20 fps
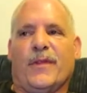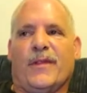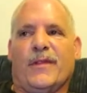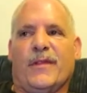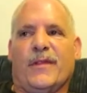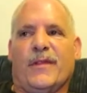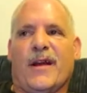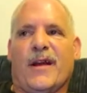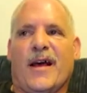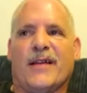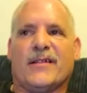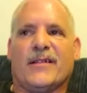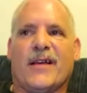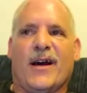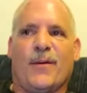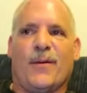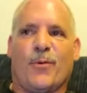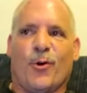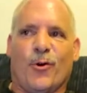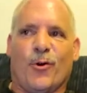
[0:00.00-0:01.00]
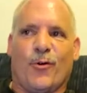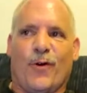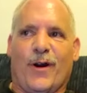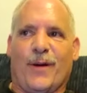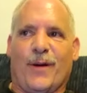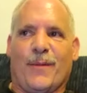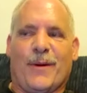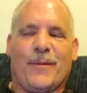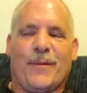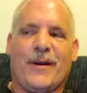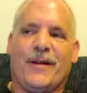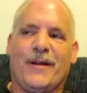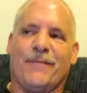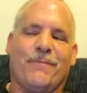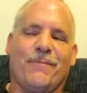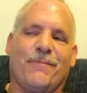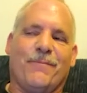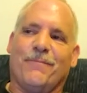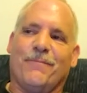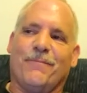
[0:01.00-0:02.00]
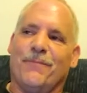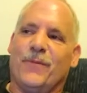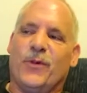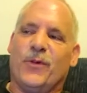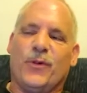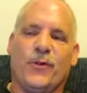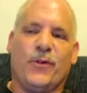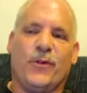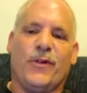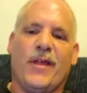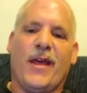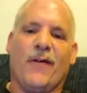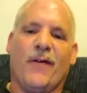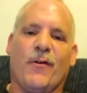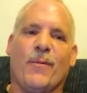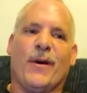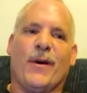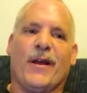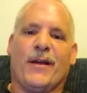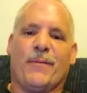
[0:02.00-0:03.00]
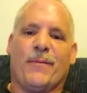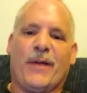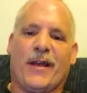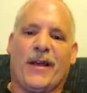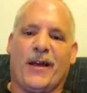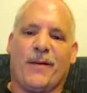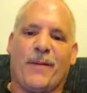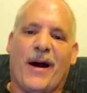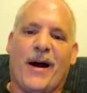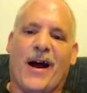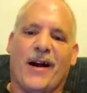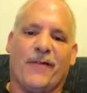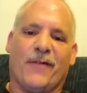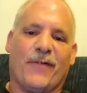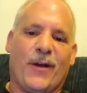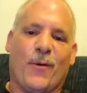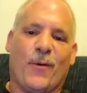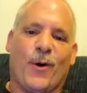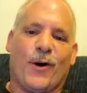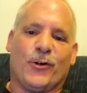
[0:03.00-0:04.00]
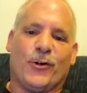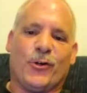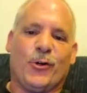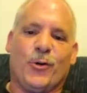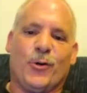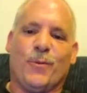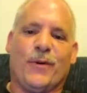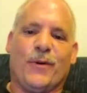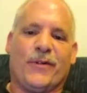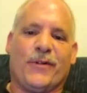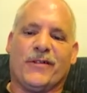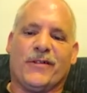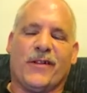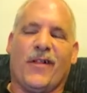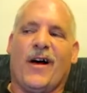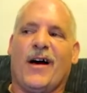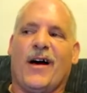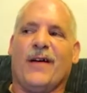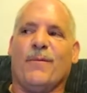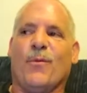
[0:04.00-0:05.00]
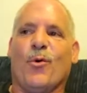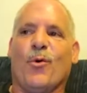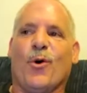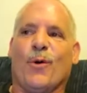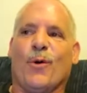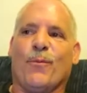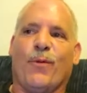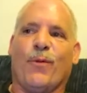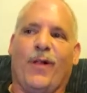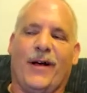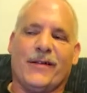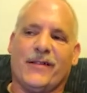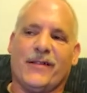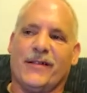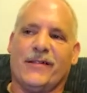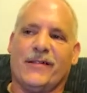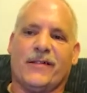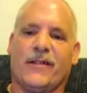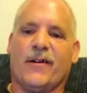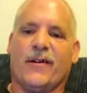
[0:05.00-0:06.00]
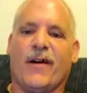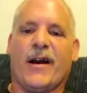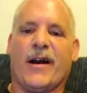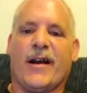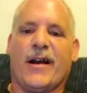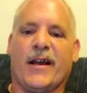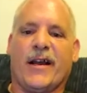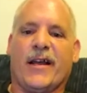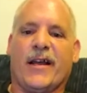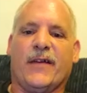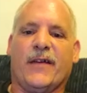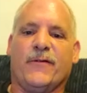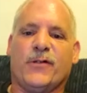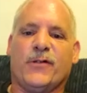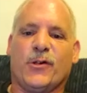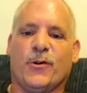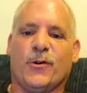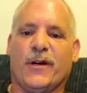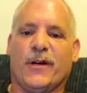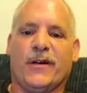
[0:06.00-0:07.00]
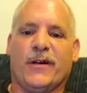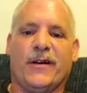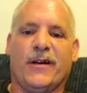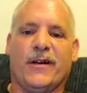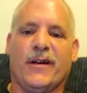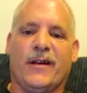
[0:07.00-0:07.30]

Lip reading: The NASCAR program, I mean, everybody can pick it apart if they want to, but there's a lot more pluses than there are negatives to it.